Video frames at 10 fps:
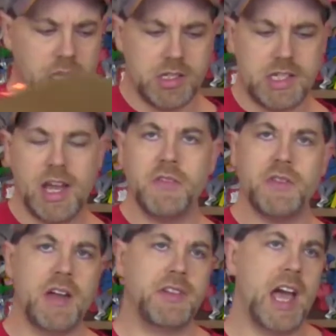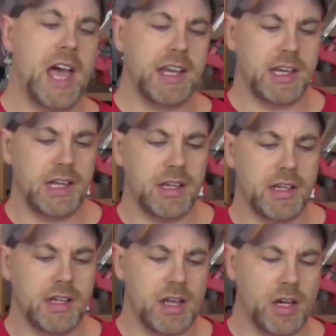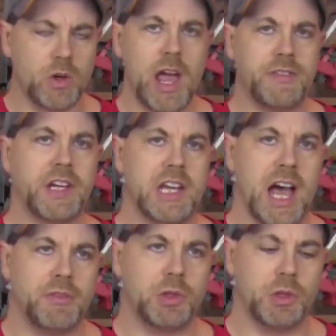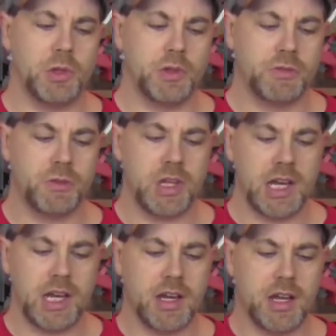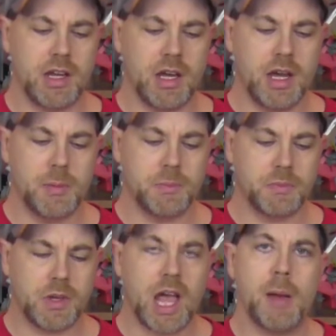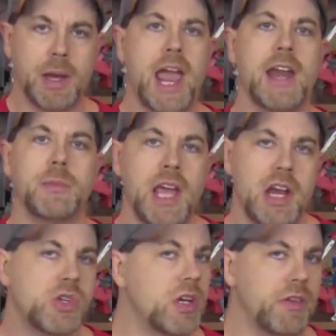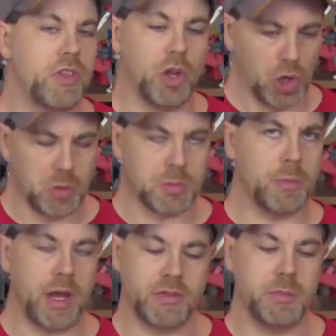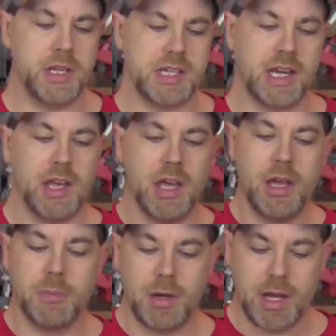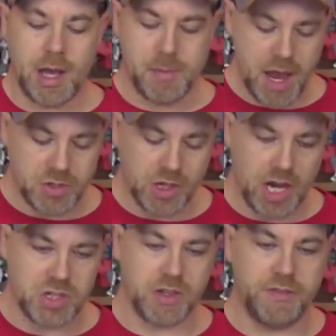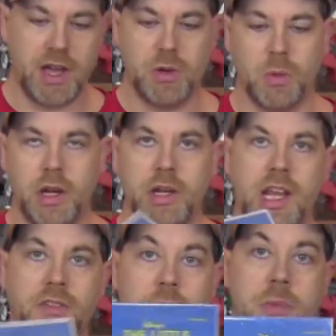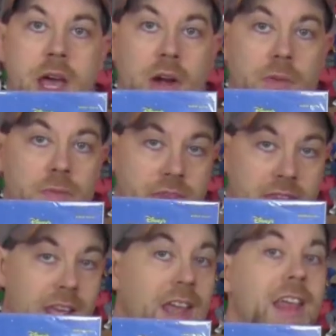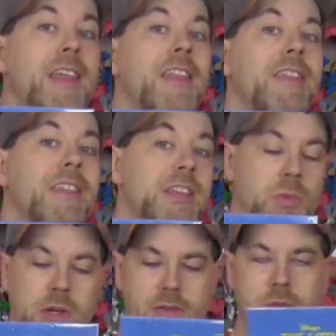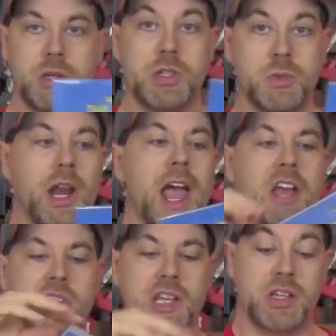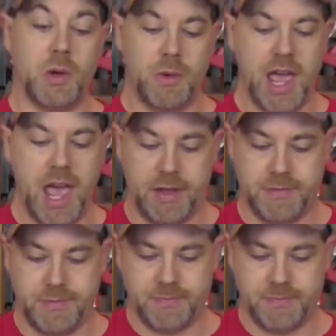You see, I've got a graphic novel for the comic adaptation of The Little Mermaid from Disney, but Patrick actually found one even better. This one, which is one I actually don't have.